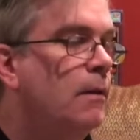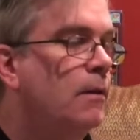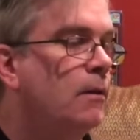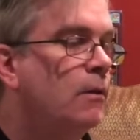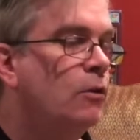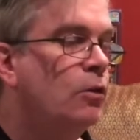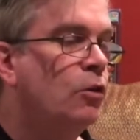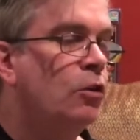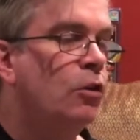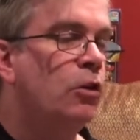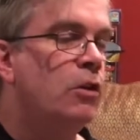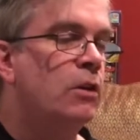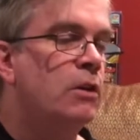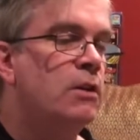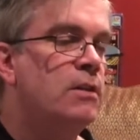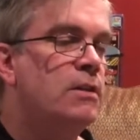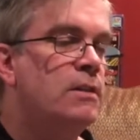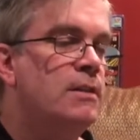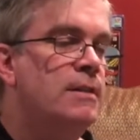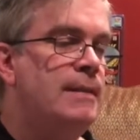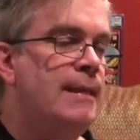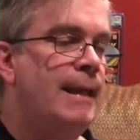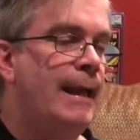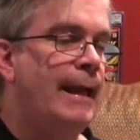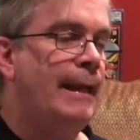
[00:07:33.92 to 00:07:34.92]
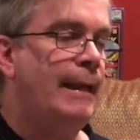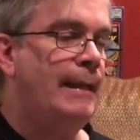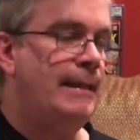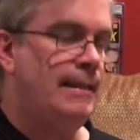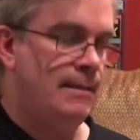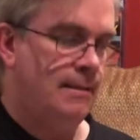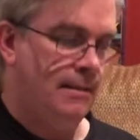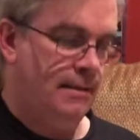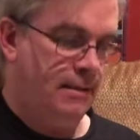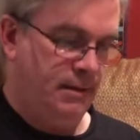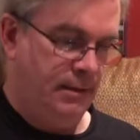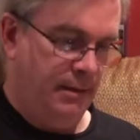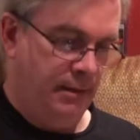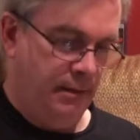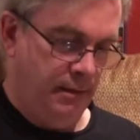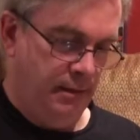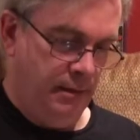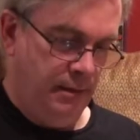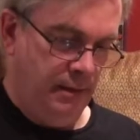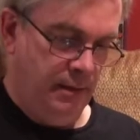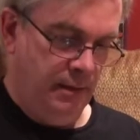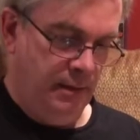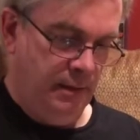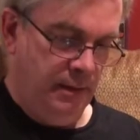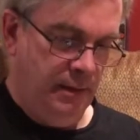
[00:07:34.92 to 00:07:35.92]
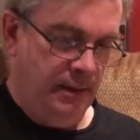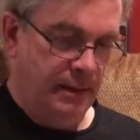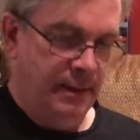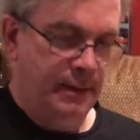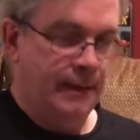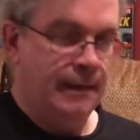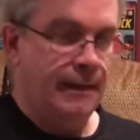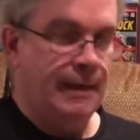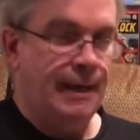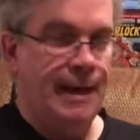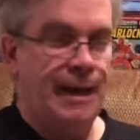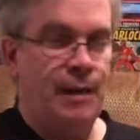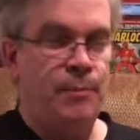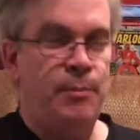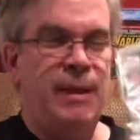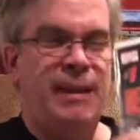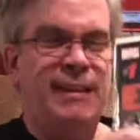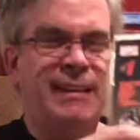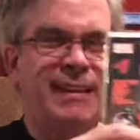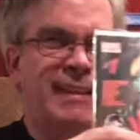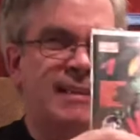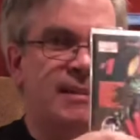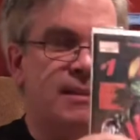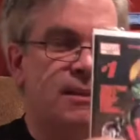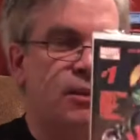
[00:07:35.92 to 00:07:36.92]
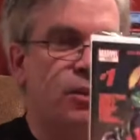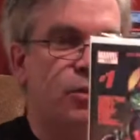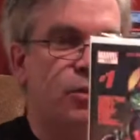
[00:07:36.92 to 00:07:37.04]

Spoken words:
Looks nice. I paid less than